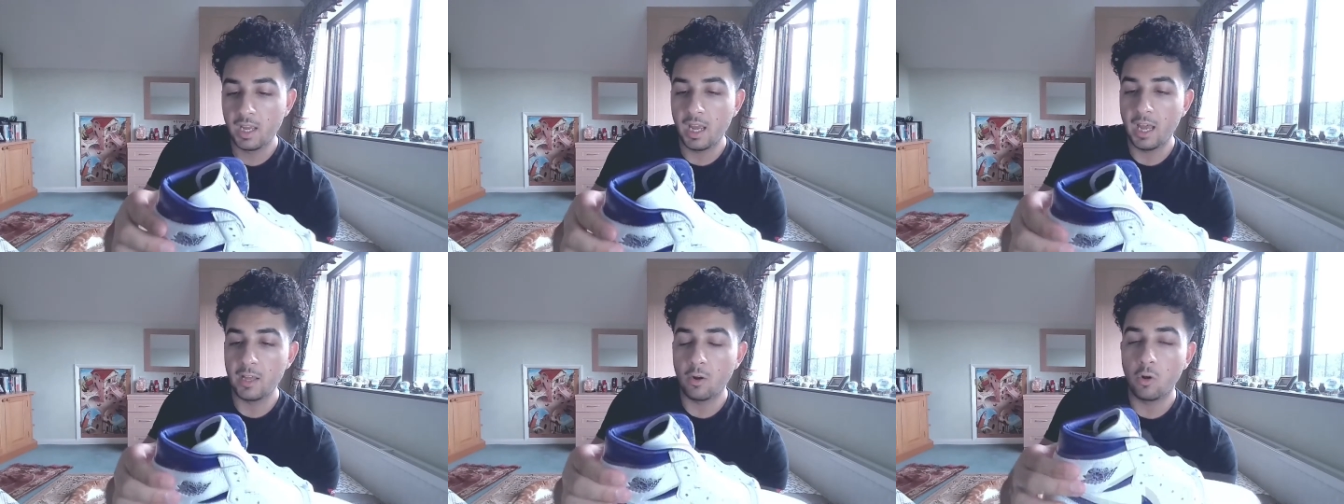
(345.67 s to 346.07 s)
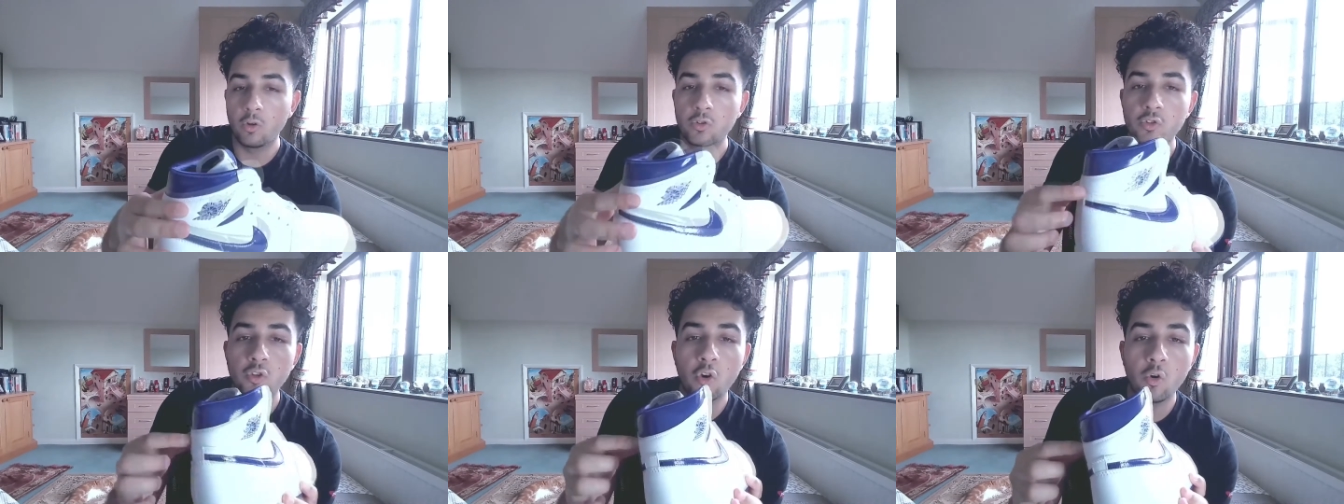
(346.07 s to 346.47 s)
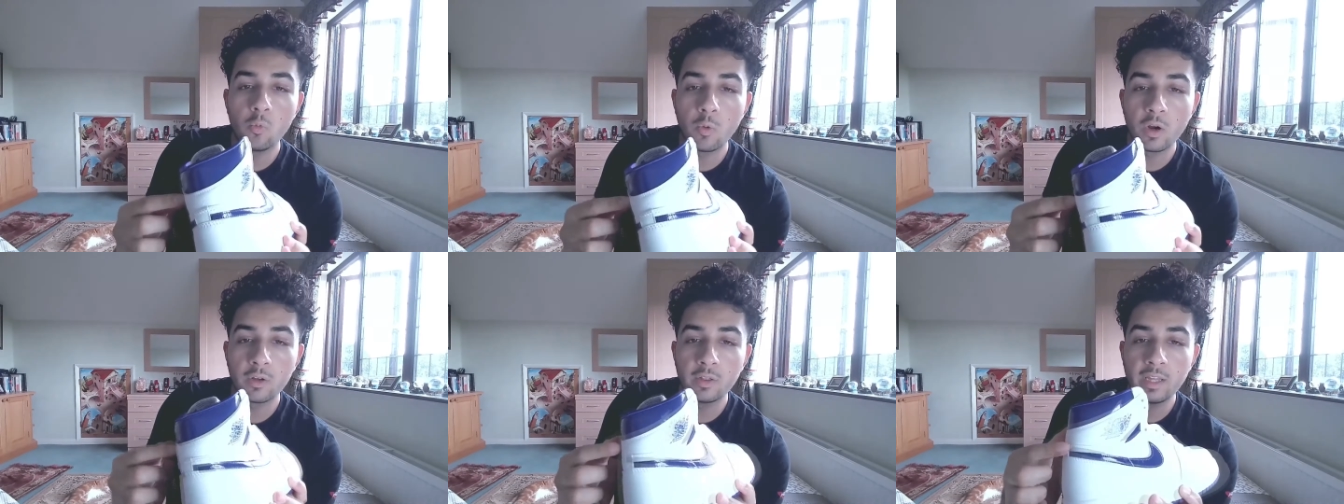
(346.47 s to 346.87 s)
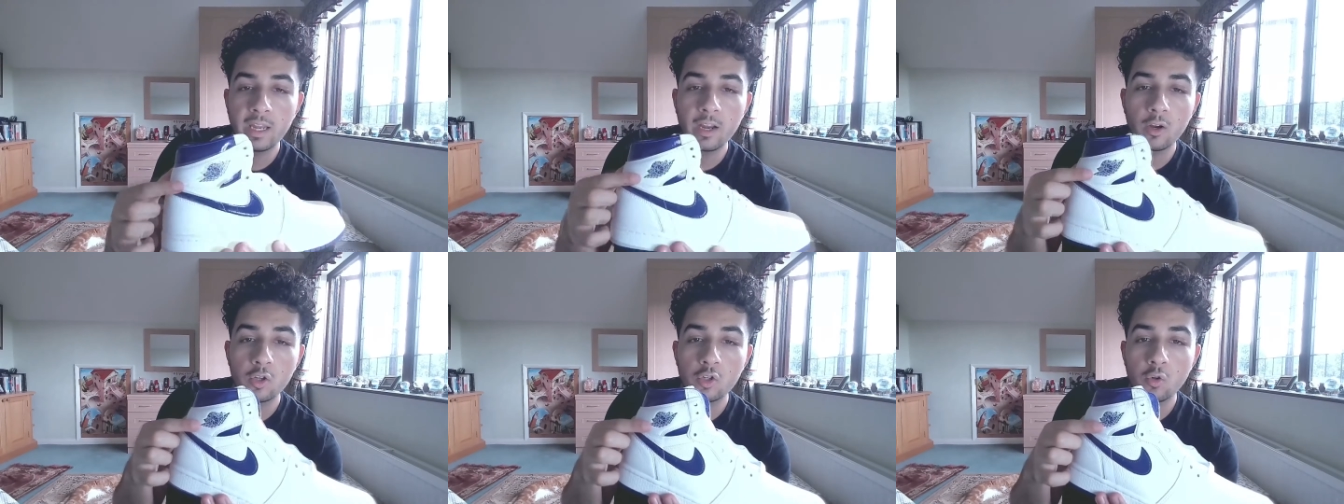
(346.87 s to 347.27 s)
and also where the
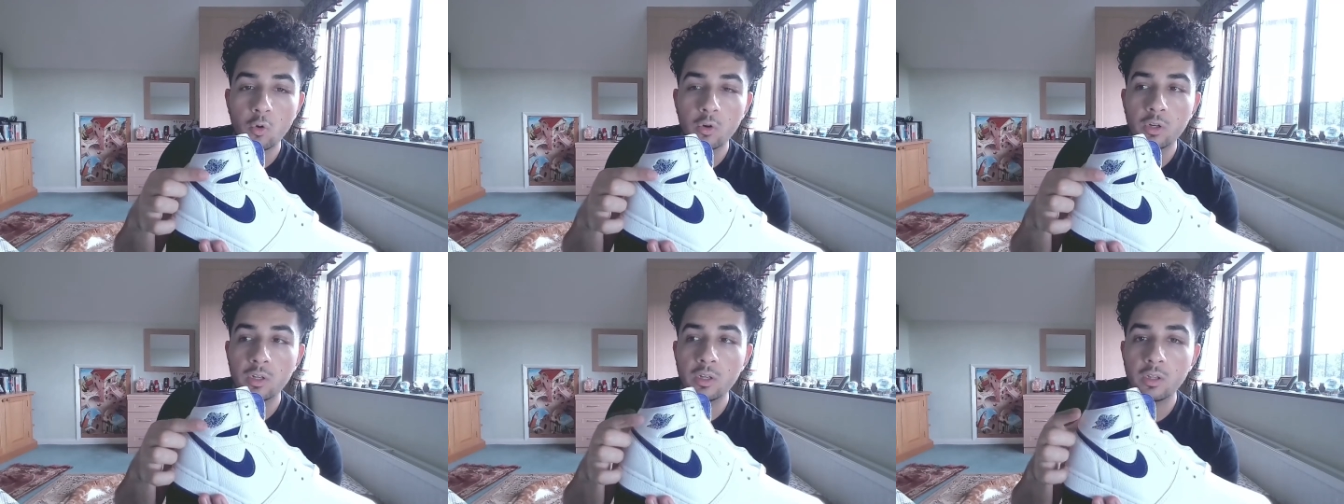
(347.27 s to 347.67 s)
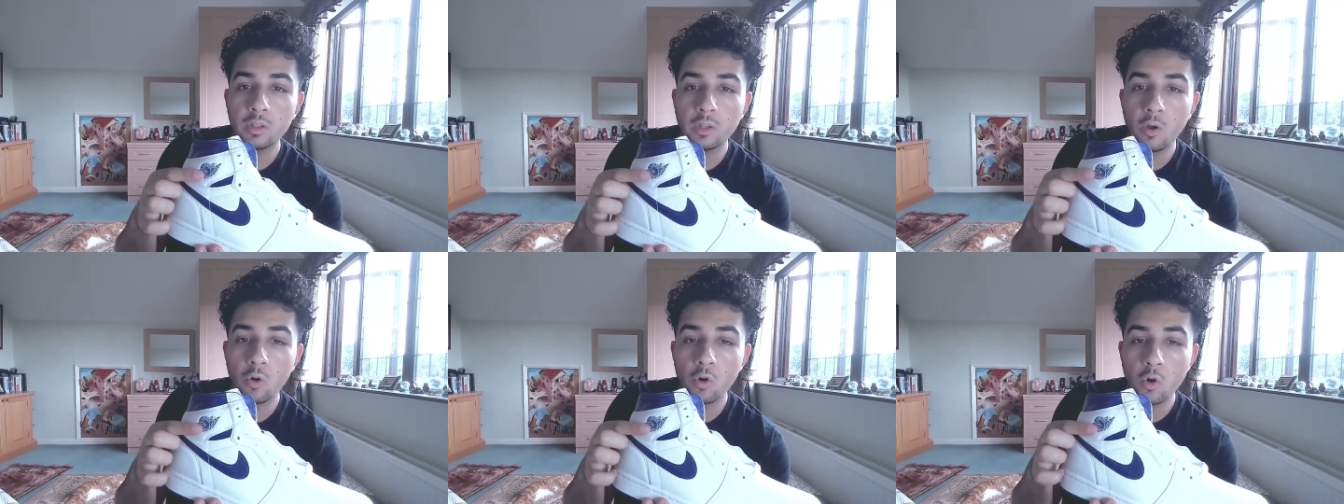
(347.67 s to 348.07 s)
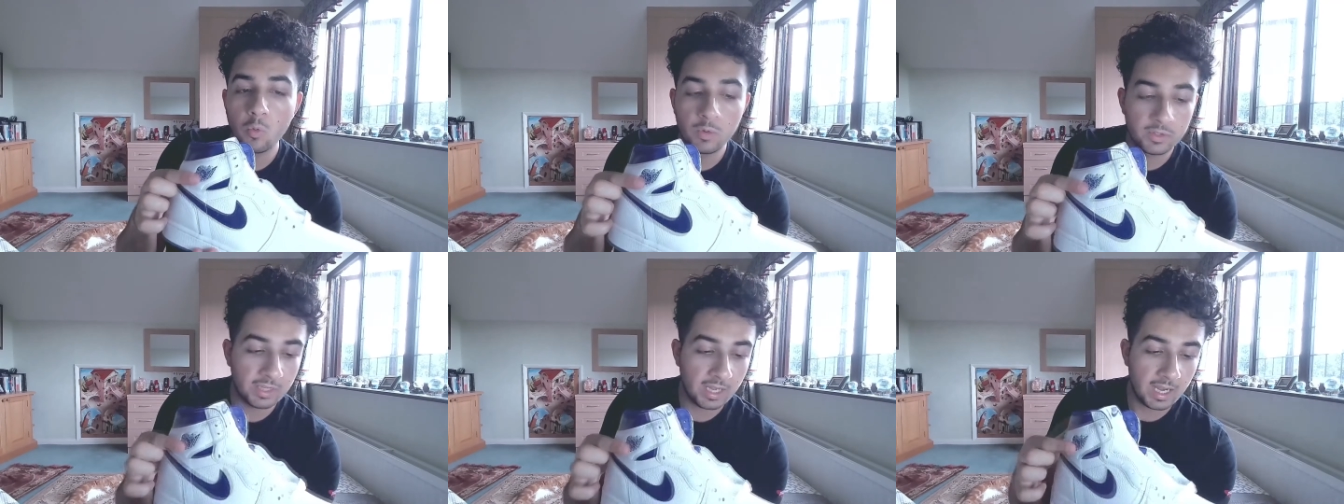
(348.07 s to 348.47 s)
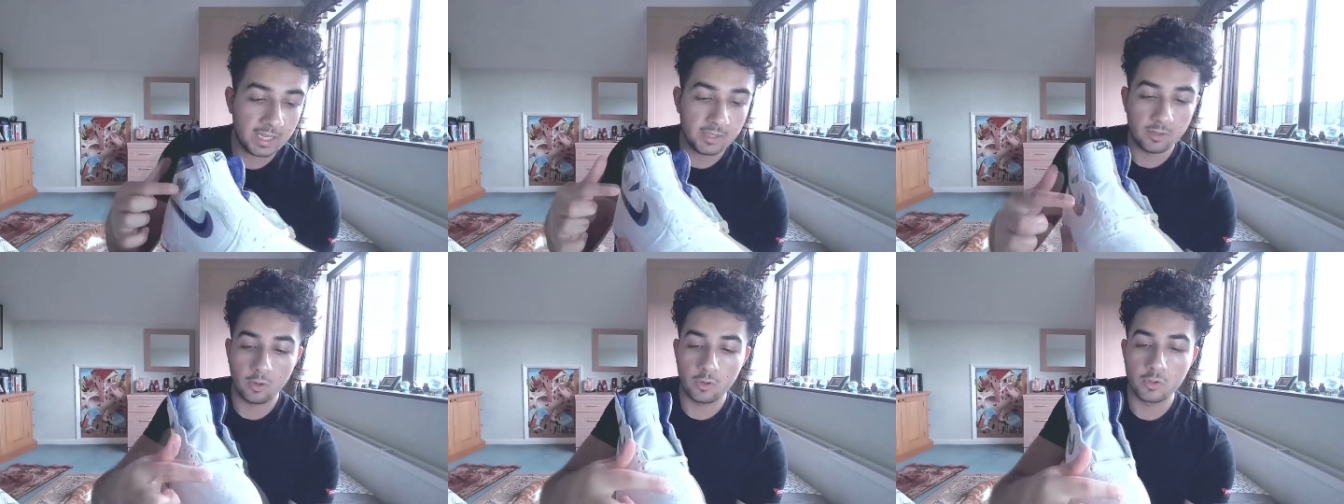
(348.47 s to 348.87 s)
Air Jordan logo
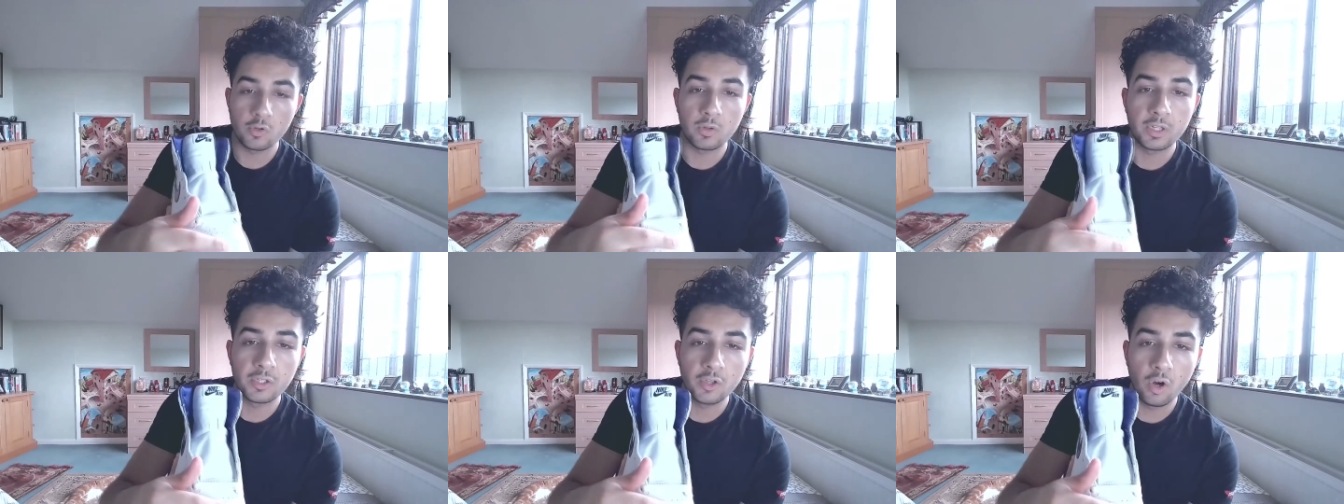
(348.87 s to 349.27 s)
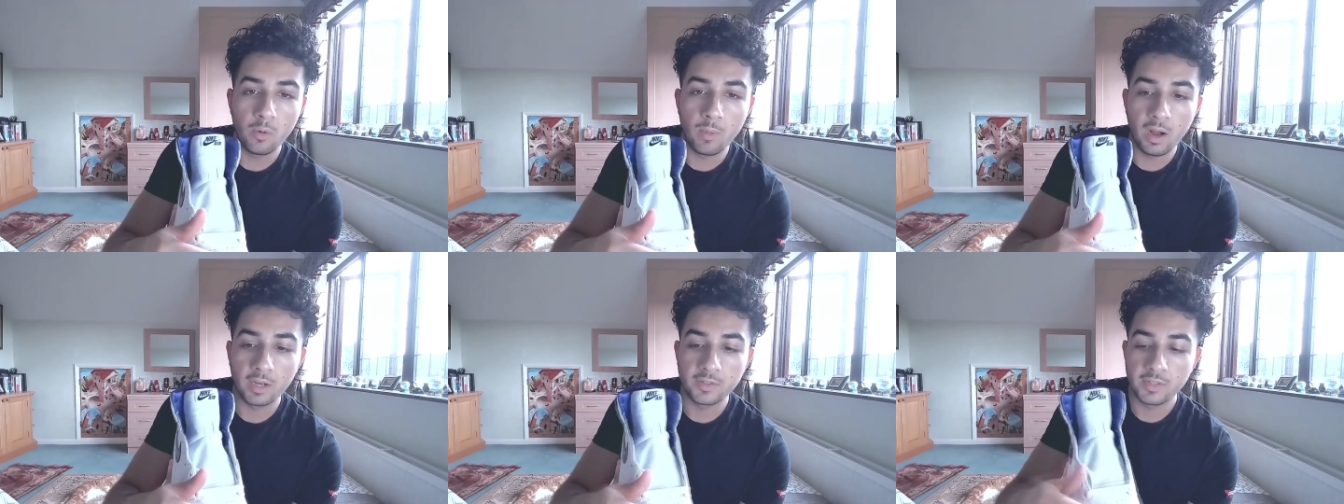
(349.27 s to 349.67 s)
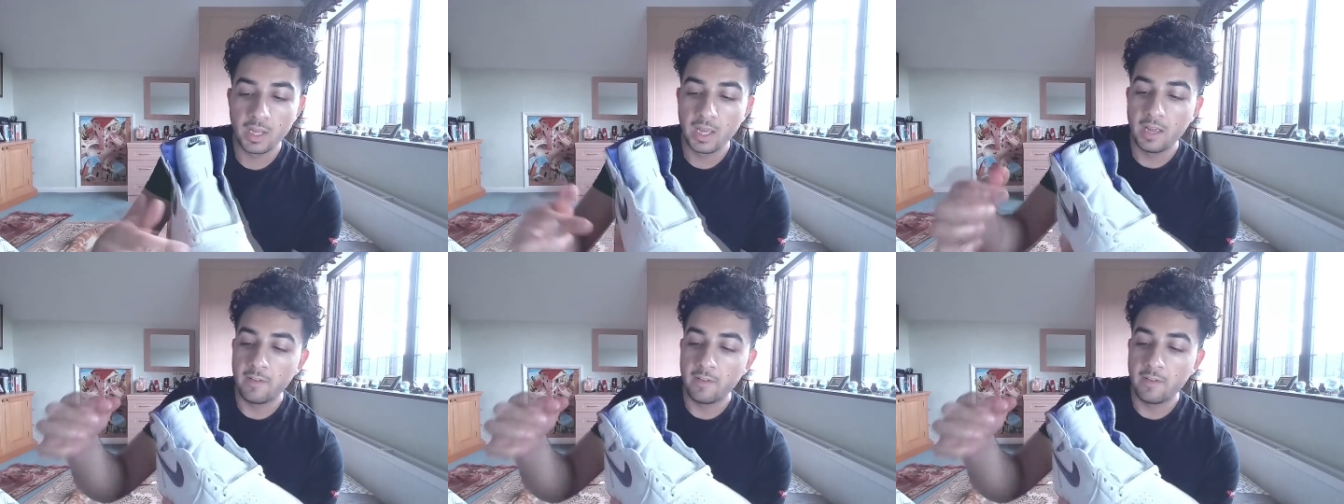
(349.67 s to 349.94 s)
resides, and also on the toe box,